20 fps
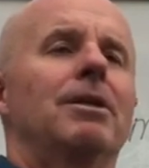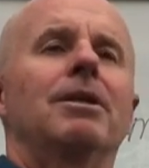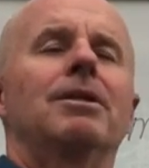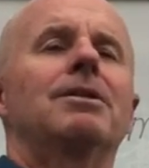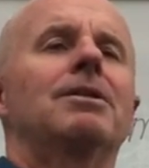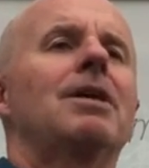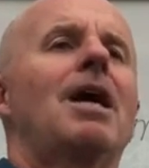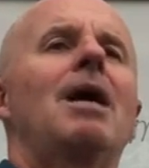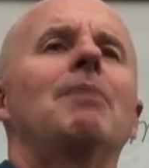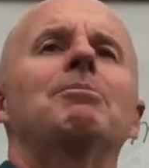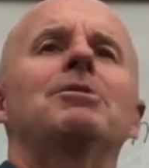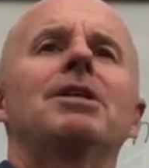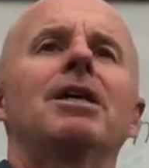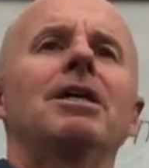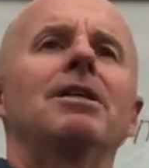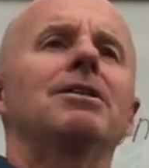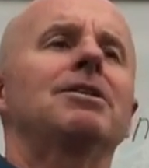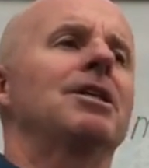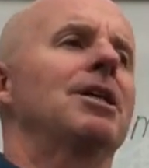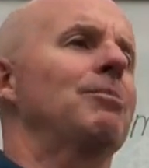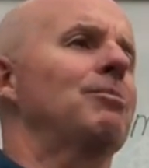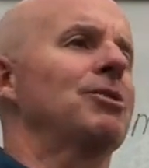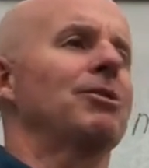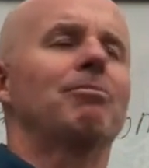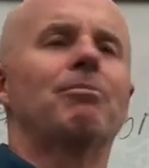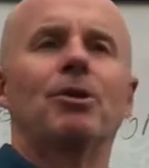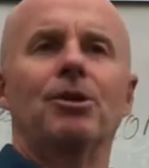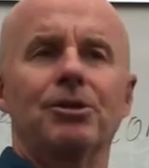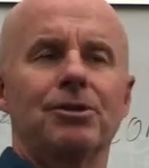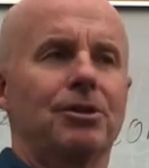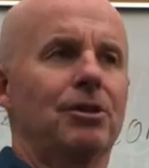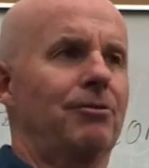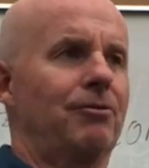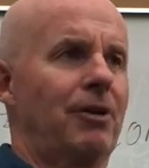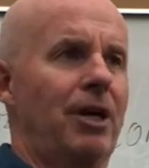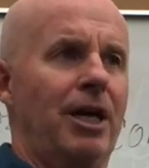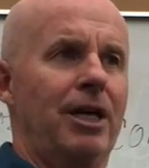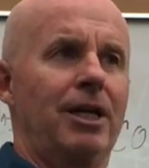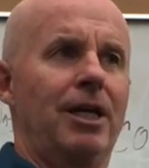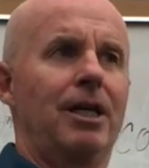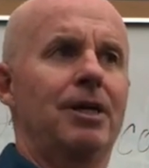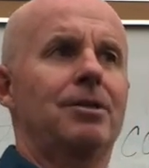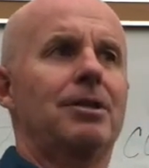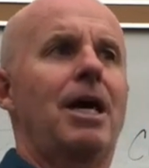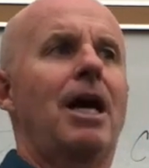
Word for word: top 10 tips of personal finance,